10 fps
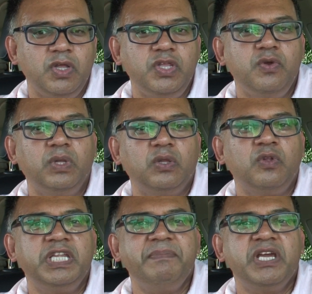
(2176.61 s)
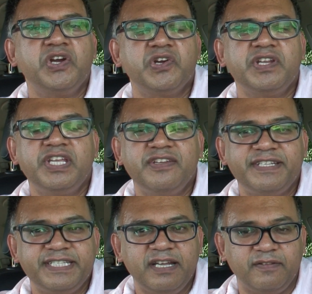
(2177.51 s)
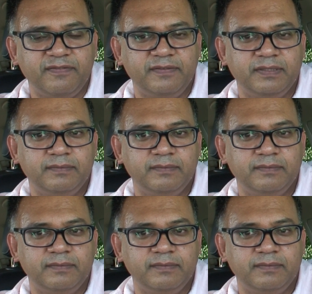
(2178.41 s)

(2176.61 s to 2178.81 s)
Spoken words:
You will only be hurting yourself.